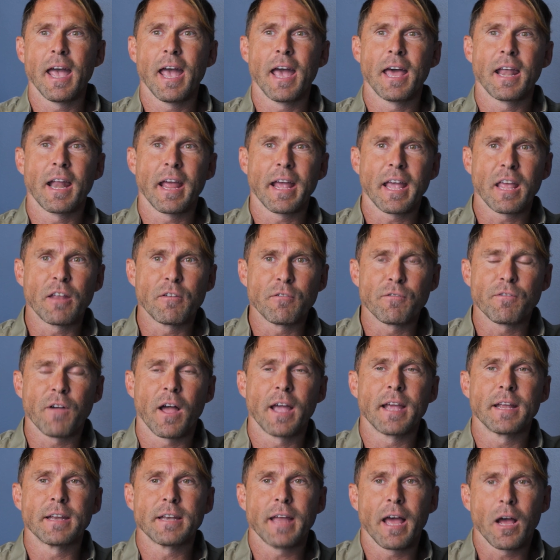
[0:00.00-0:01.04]
and I can
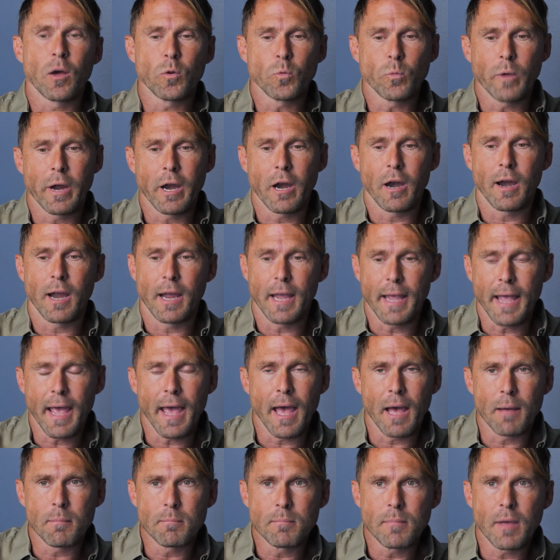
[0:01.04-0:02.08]
find out where I
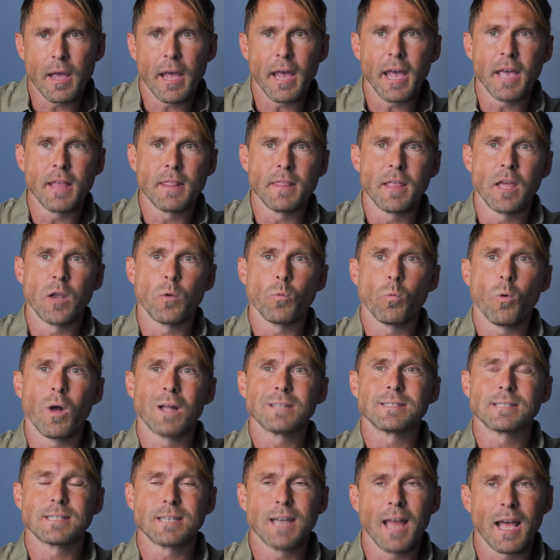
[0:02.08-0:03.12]
am and then
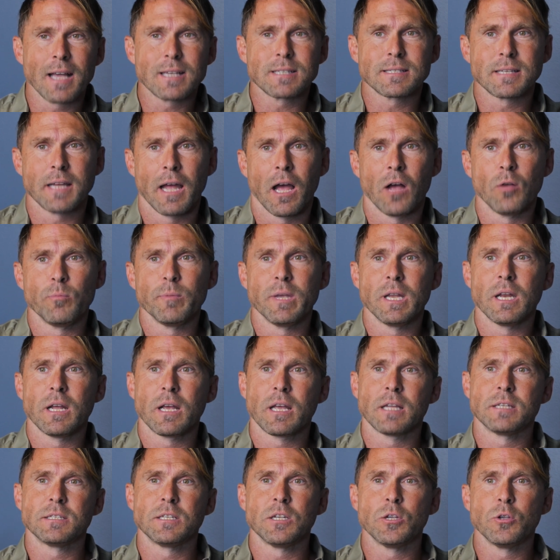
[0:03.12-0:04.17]
what's next to help me to
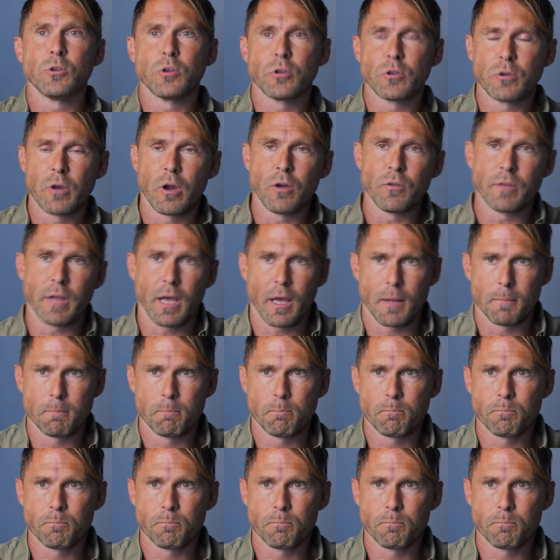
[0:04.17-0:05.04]
continue to grow that.